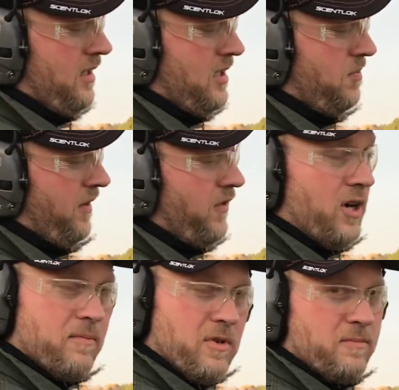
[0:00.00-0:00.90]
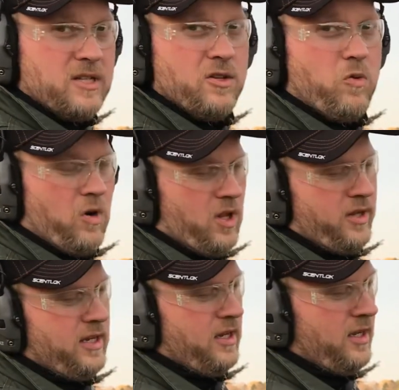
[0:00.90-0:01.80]
Springfield Armory makes a
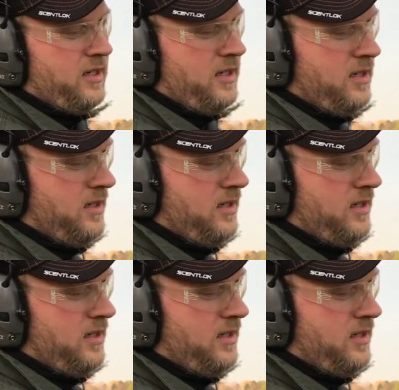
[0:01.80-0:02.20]
quality gun.